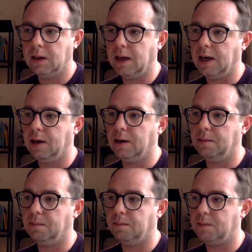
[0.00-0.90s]

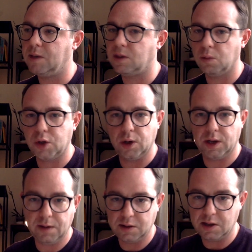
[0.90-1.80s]

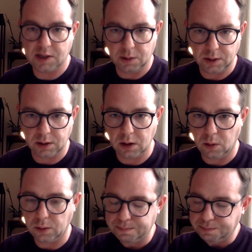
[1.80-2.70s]
good. Is it still good law?